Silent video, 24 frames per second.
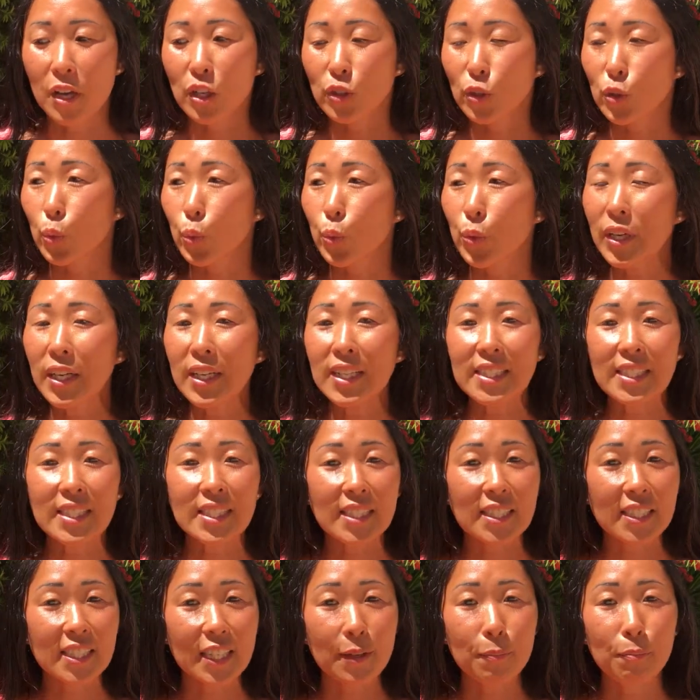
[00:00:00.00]
So really
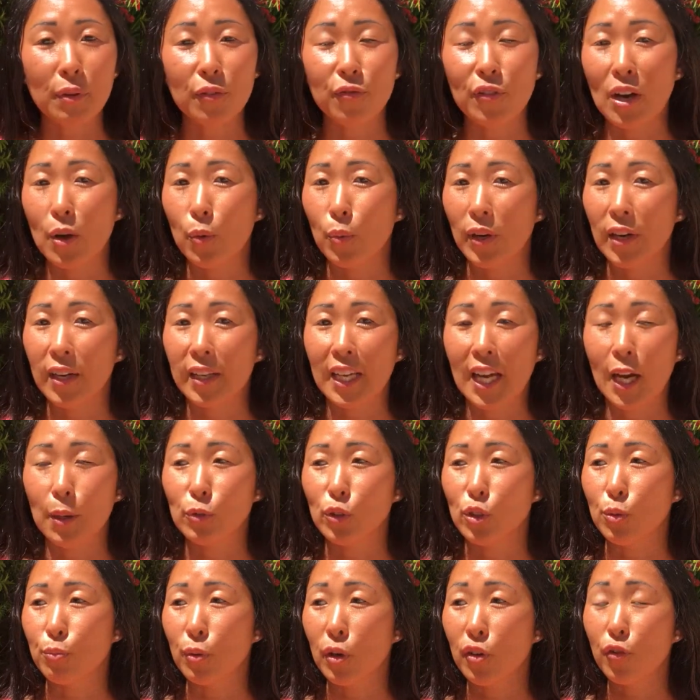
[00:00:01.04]
simplify when it comes
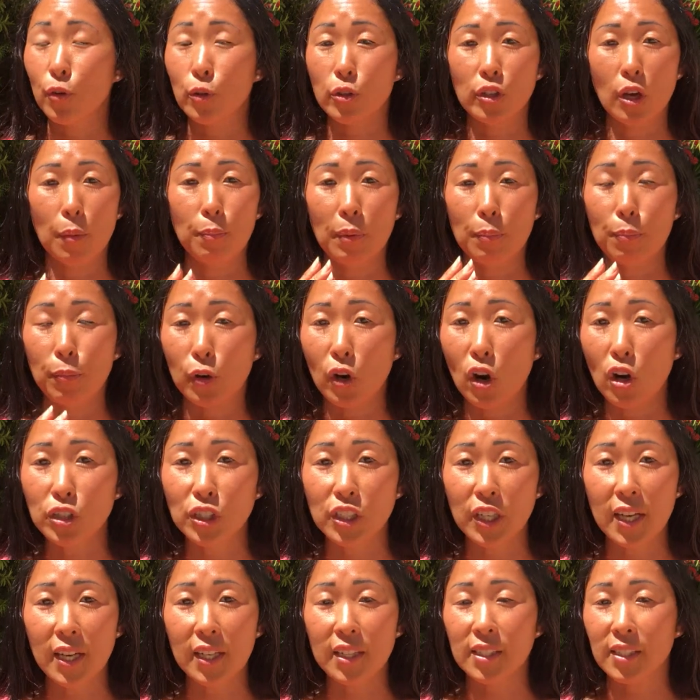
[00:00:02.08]
to both, for example,
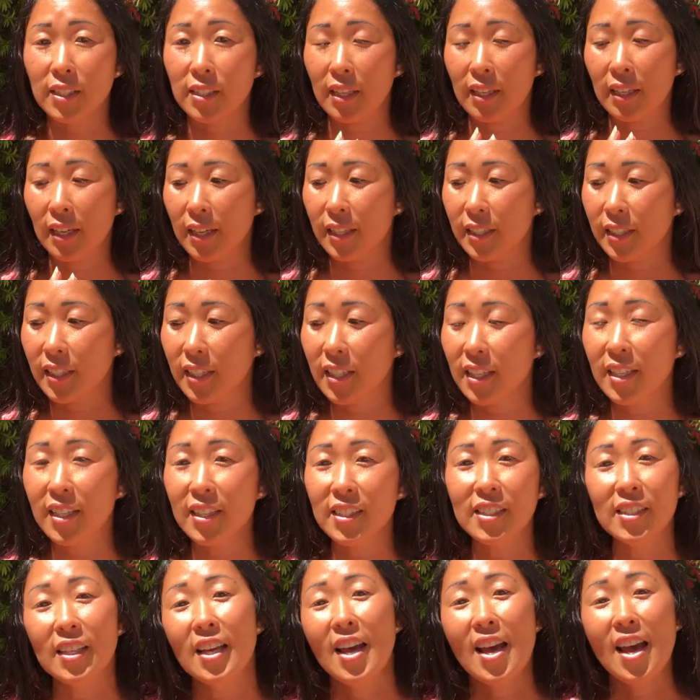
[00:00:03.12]
projects and
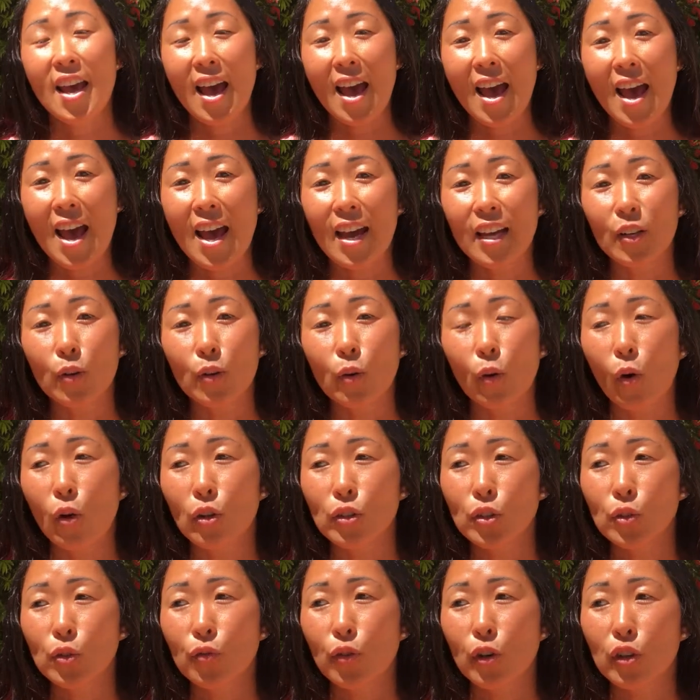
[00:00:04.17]
ideas, and
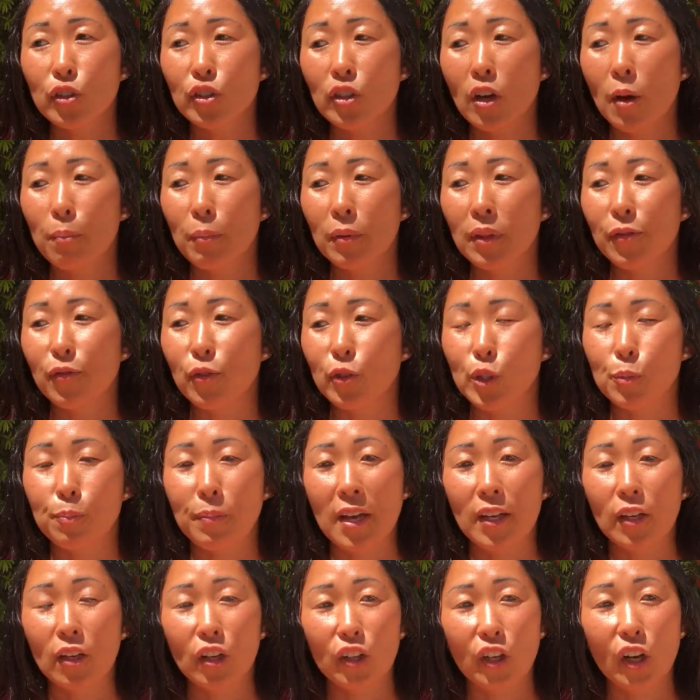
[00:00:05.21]
also, for example, if you
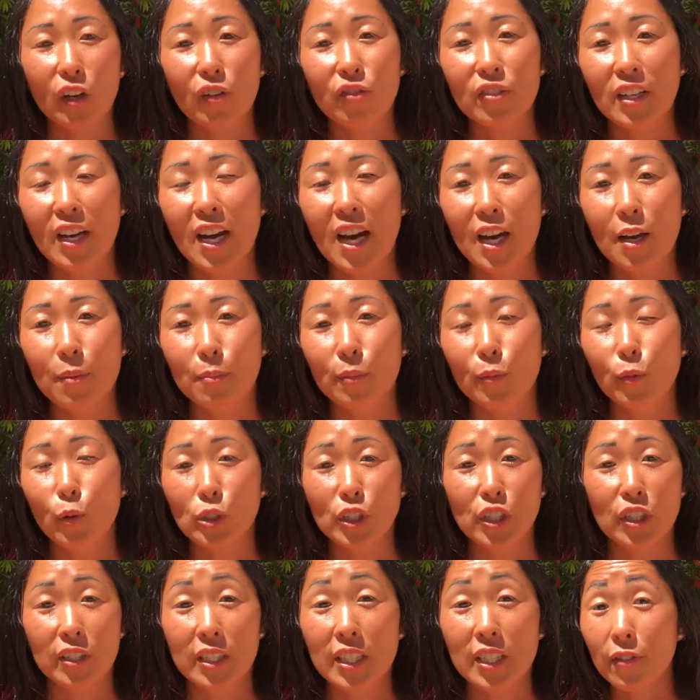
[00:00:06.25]
spend a lot of time
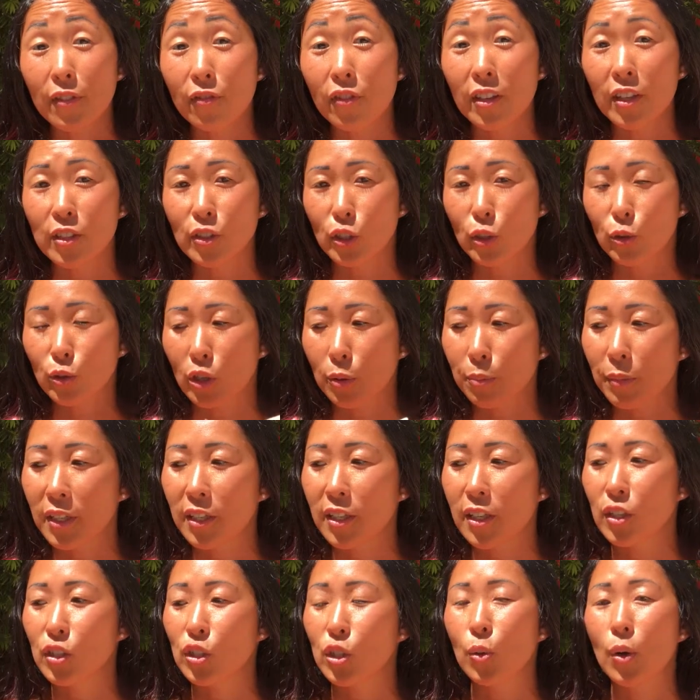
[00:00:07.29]
watching V and social
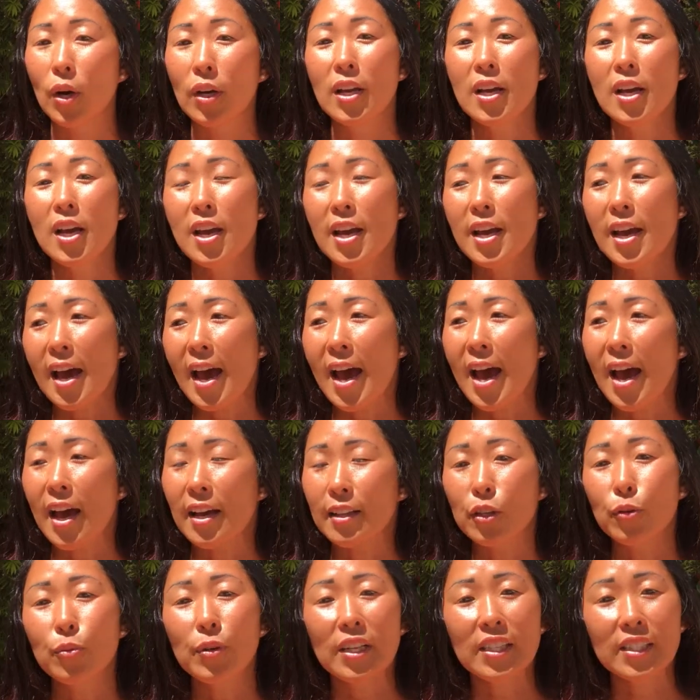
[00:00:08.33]
media and so on, uh,
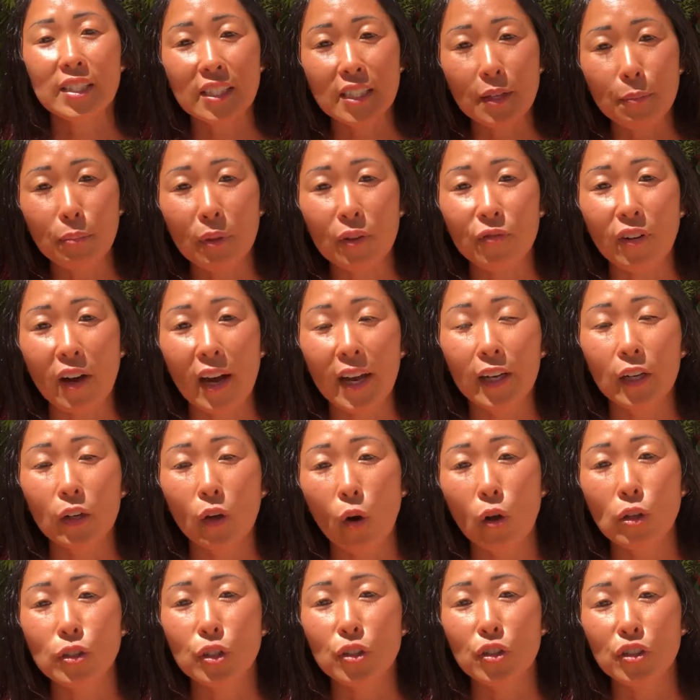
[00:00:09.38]
to really simplify, and
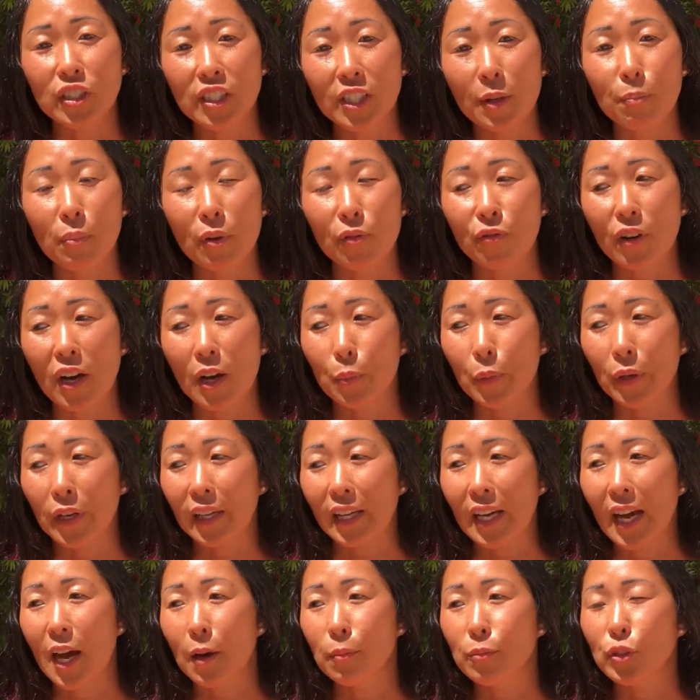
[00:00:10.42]
also to simplify when it
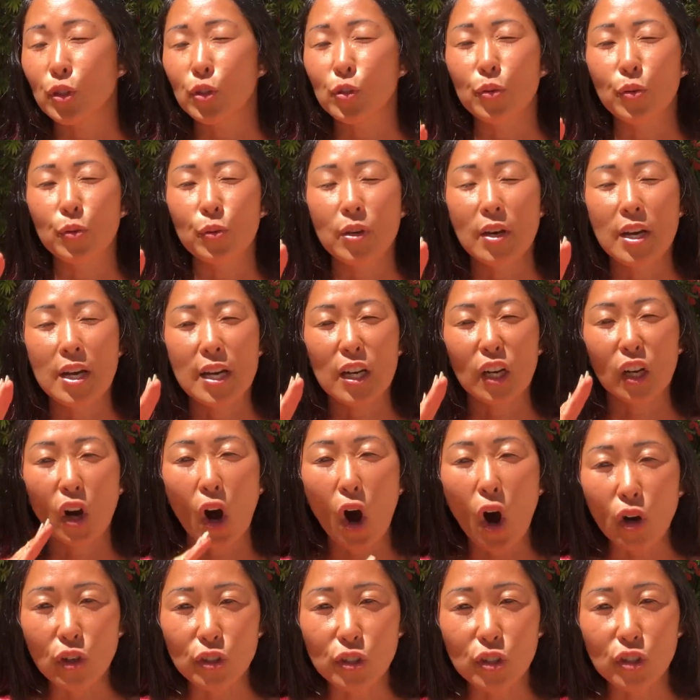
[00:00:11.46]
comes to
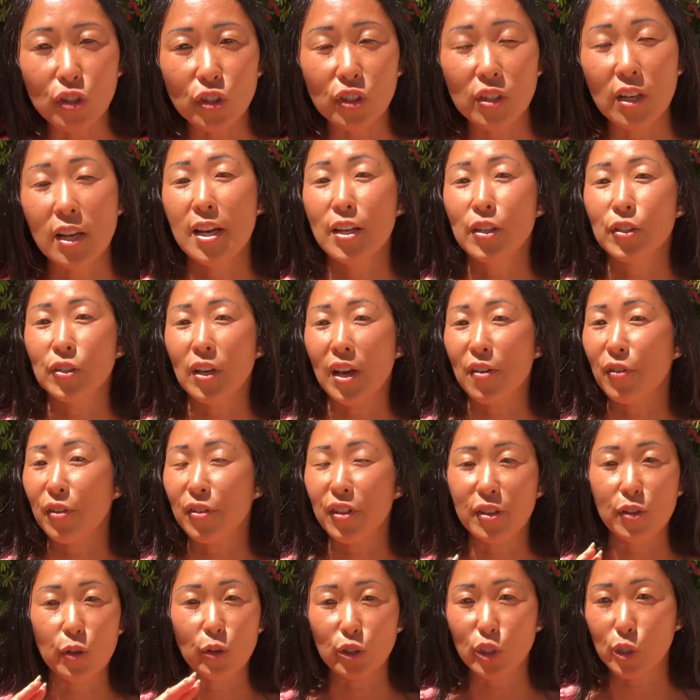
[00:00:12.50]
costs. So
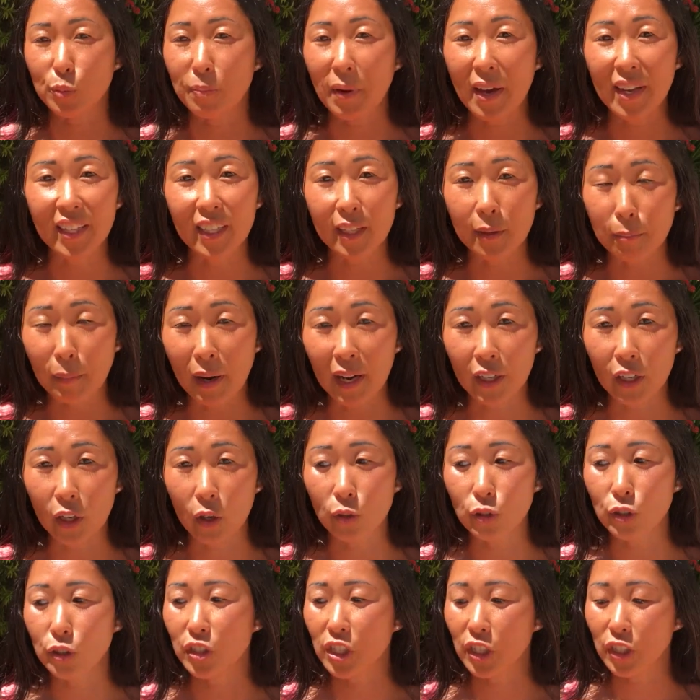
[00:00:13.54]
everything you're spending money
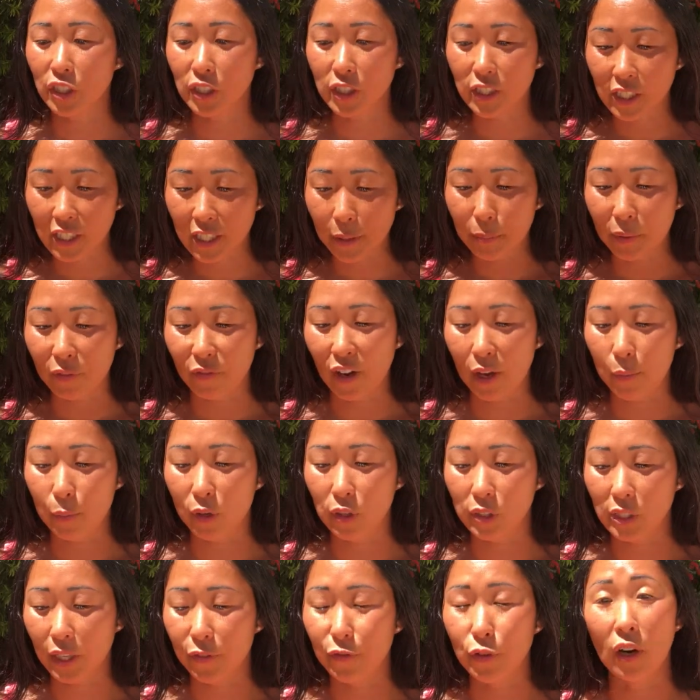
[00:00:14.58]
on. So just simplify,
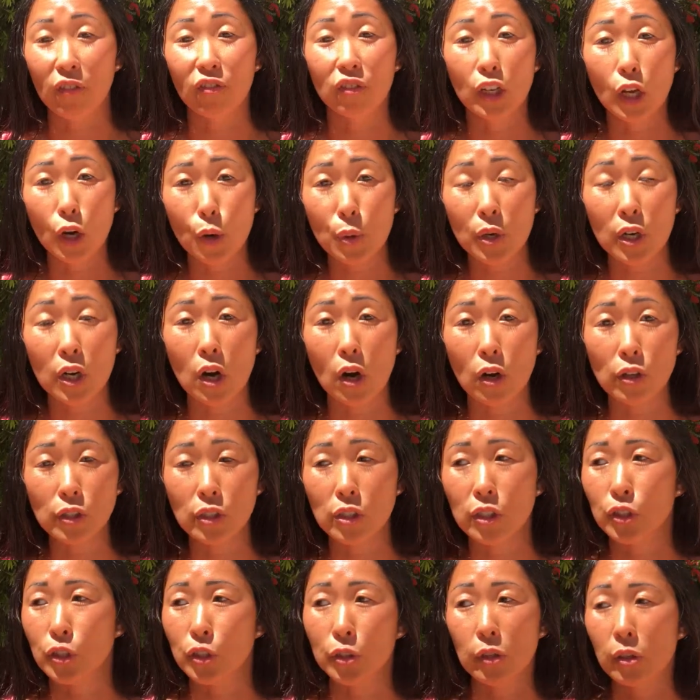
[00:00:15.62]
because if you have lower costs,
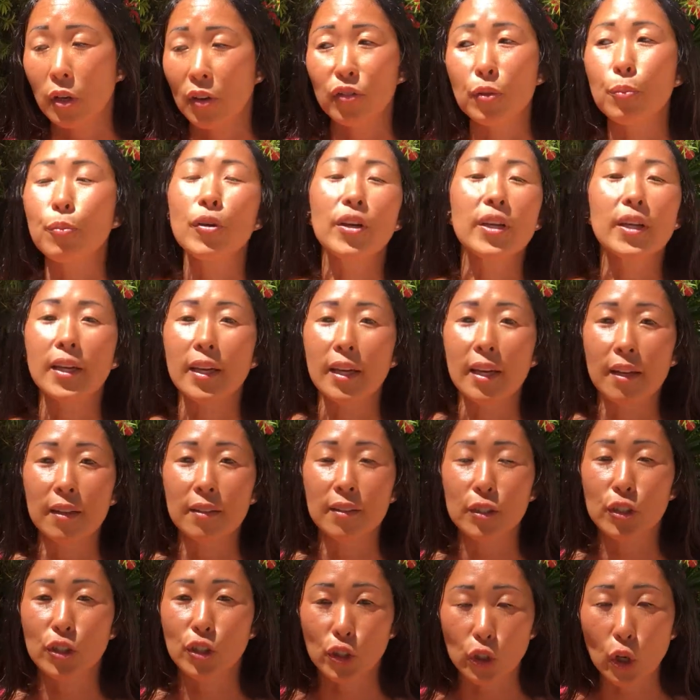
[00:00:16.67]
you don't have to bring in
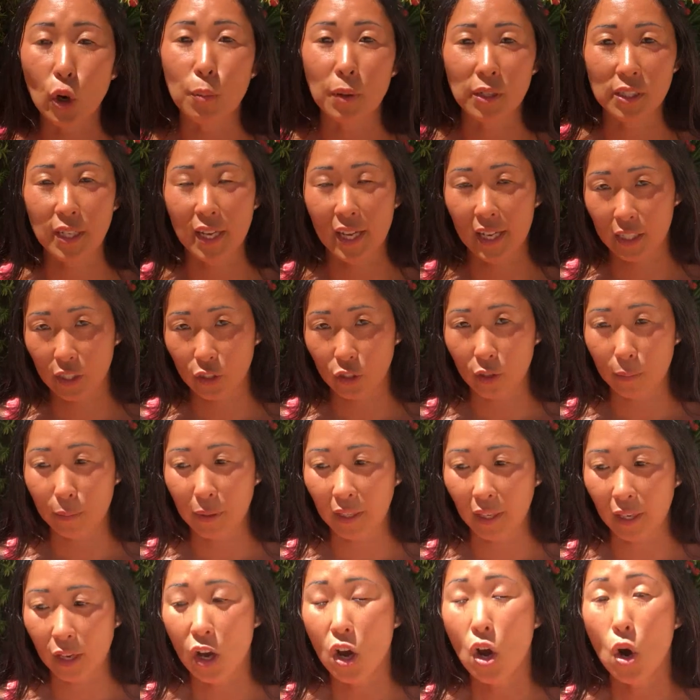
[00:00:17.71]
so much extra
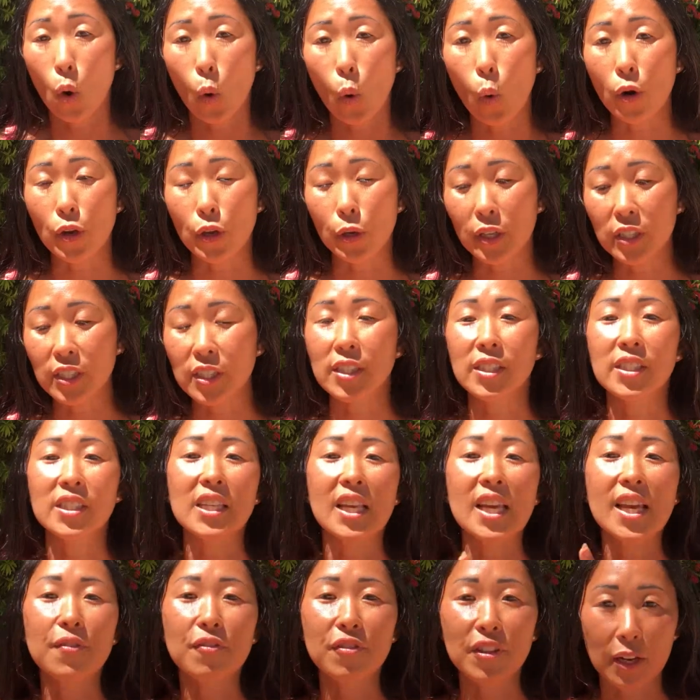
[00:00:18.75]
money, or you can
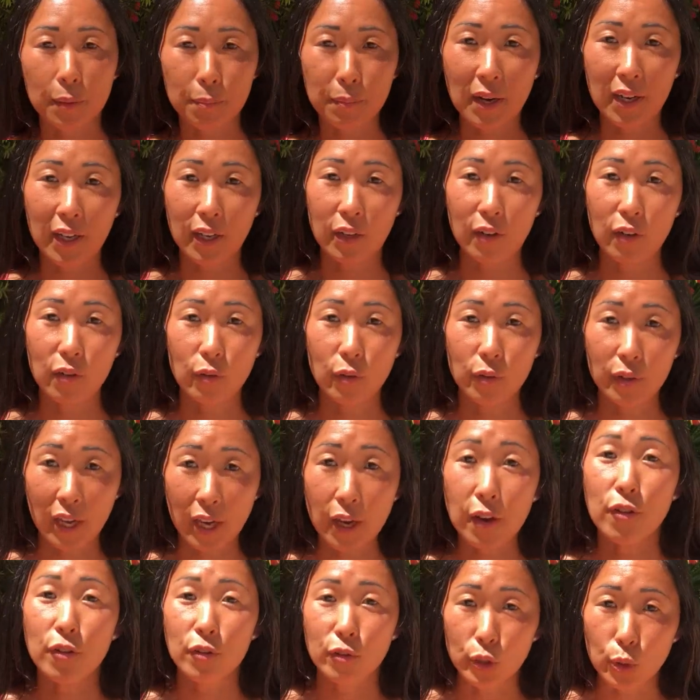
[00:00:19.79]
save that money.
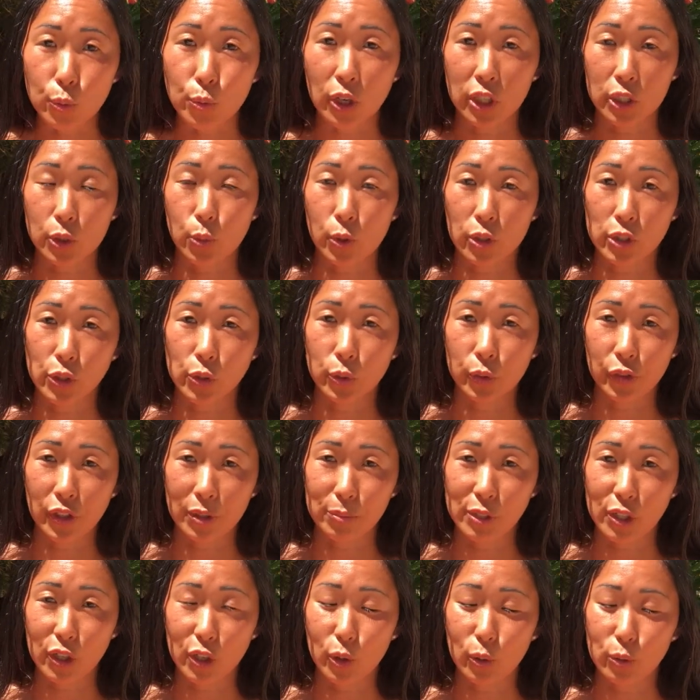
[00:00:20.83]
Okay, to work towards your
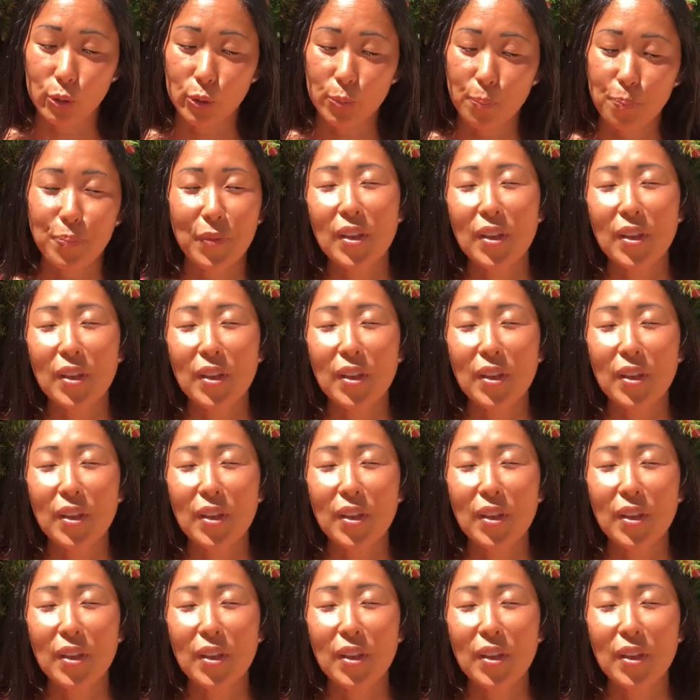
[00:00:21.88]
dreams and goals.